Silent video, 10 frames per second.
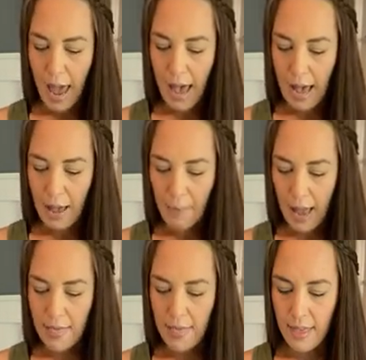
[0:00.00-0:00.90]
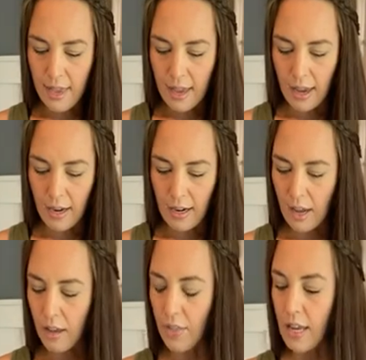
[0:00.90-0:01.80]
And then
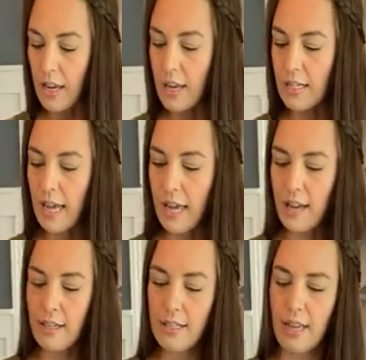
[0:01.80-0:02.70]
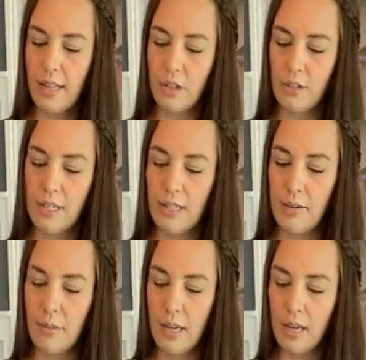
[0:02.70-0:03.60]
the Italian salad
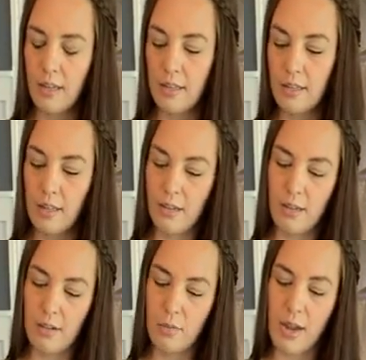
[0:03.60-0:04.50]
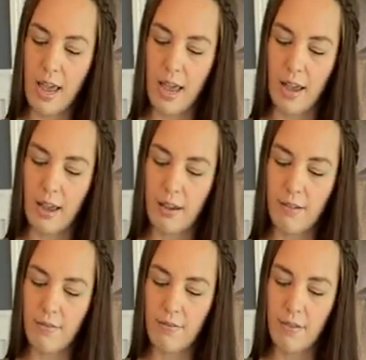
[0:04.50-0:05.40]
dressing mix, we
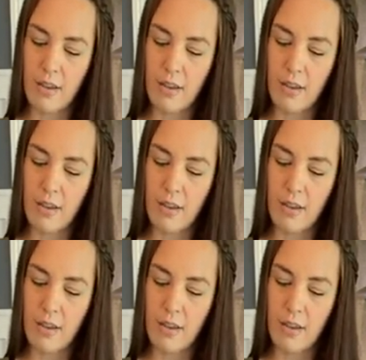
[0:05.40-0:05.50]
have